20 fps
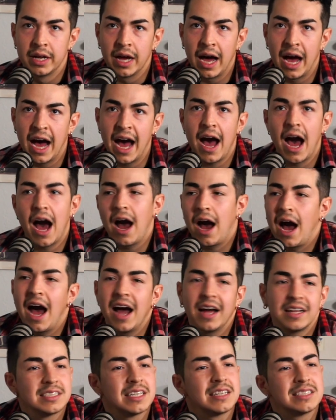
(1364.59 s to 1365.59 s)
Hi,
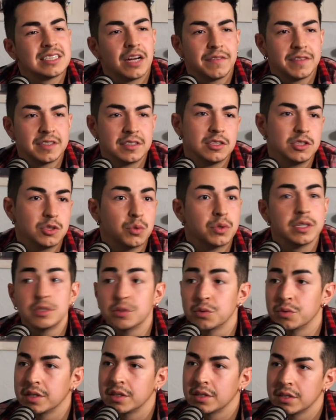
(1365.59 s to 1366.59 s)
hindsight's obviously twenty
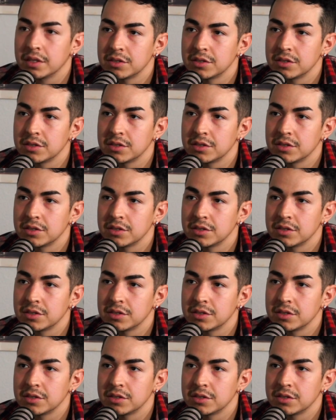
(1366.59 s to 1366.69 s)
twenty.